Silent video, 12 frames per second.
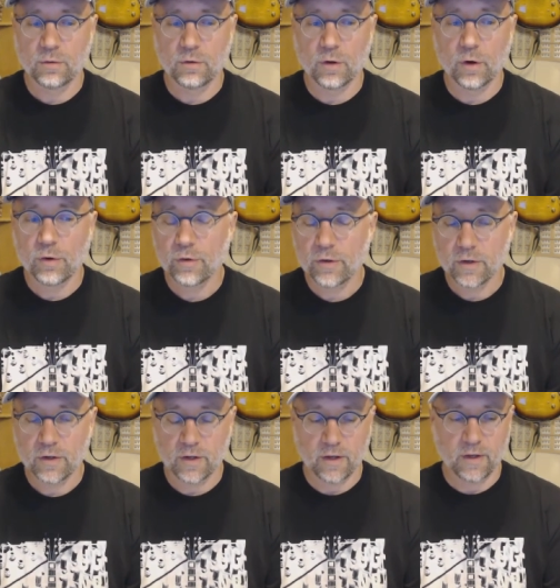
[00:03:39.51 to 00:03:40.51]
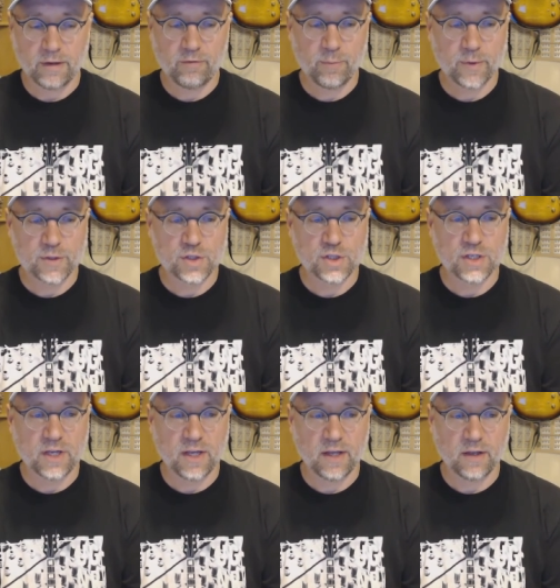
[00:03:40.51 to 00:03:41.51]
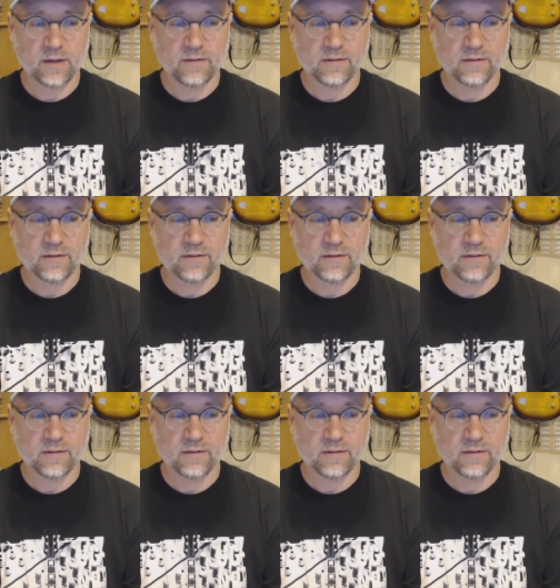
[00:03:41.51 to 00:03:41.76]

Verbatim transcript: learn uh, FPGA uh,